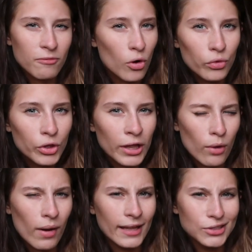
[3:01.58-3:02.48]
on the phone with you
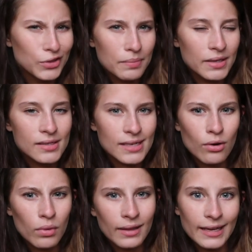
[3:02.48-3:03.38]
like while I do it because I
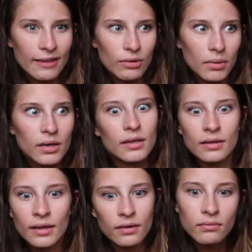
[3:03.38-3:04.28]
don't want like give you money
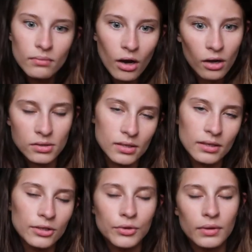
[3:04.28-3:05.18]
and then all of a
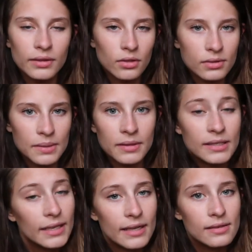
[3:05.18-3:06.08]
sudden you like don't send me
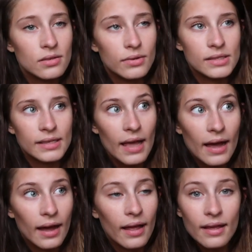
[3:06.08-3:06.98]
the tickets. So he said,
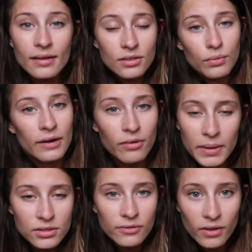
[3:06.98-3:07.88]
yeah, whatever
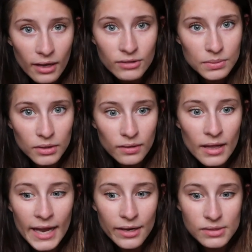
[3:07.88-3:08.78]
makes you feel comfortable.
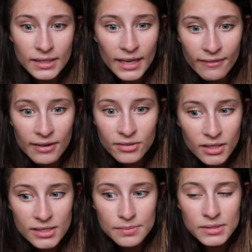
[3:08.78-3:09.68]
And I was like, yeah, I've never
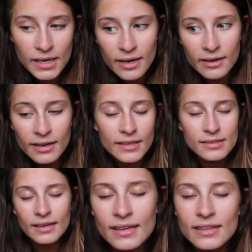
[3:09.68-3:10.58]
done this. I'm scared. And
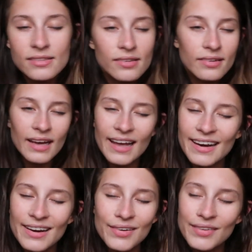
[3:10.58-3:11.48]
he's like, it's
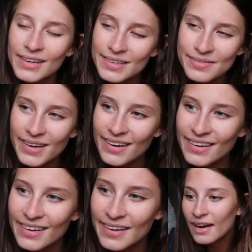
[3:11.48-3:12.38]
okay. Don't worry
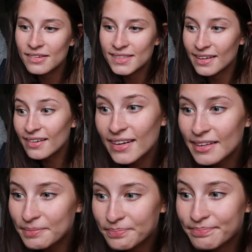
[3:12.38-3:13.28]
about it. And I was like,
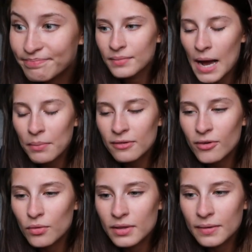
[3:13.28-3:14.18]
okay. I'm on the
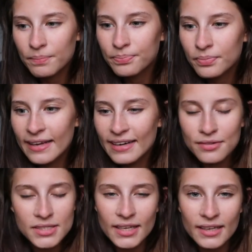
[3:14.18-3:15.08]
phone with him. And I
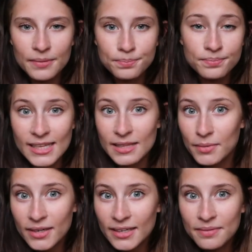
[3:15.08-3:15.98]
was like, send the
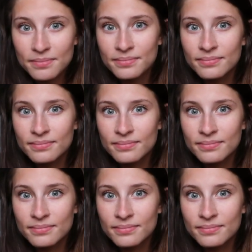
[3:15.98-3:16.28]
money.